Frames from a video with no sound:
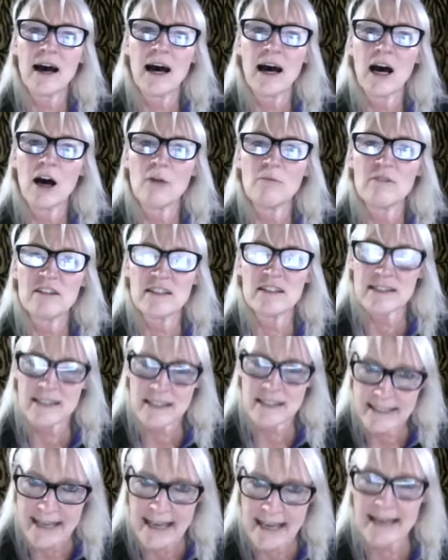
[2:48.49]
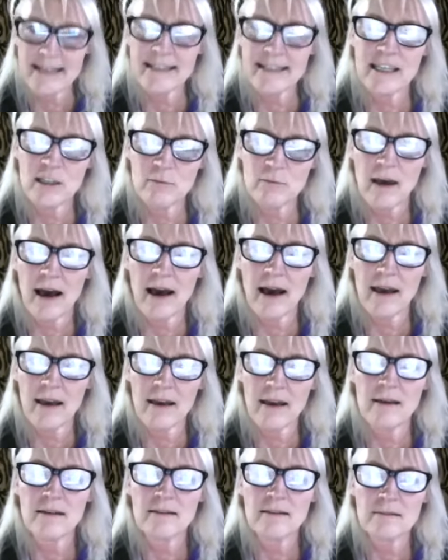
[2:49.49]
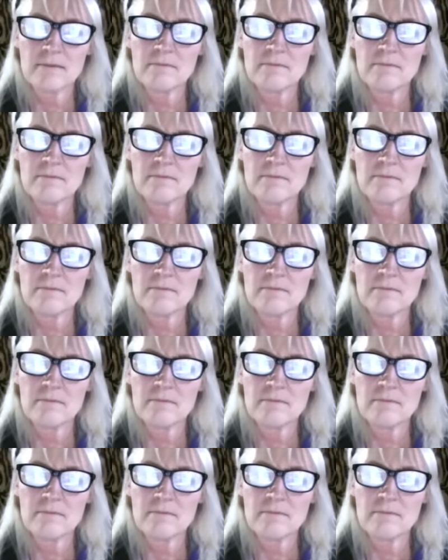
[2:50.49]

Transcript: but just stand in my